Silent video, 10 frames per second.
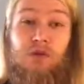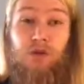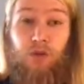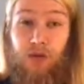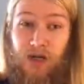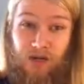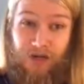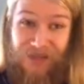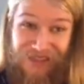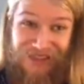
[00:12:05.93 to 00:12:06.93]
For
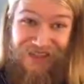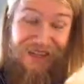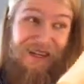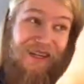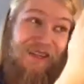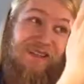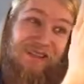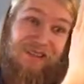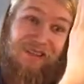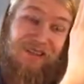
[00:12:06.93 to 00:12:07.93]
record,
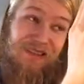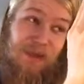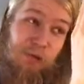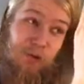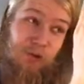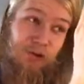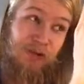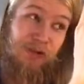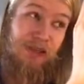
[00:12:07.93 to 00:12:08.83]
this temple